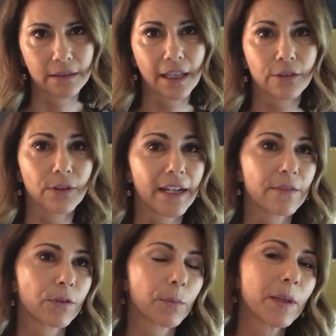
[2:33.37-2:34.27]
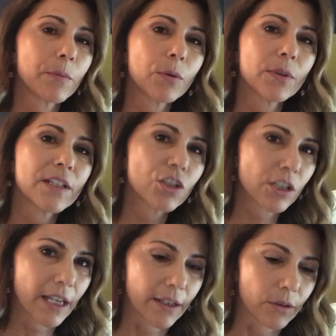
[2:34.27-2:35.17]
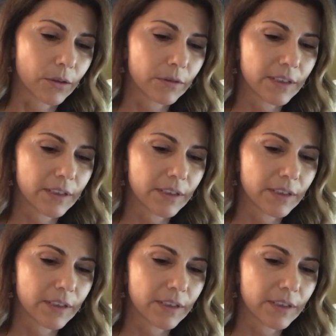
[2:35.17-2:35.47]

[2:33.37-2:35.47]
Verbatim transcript: letter writing for people in jail,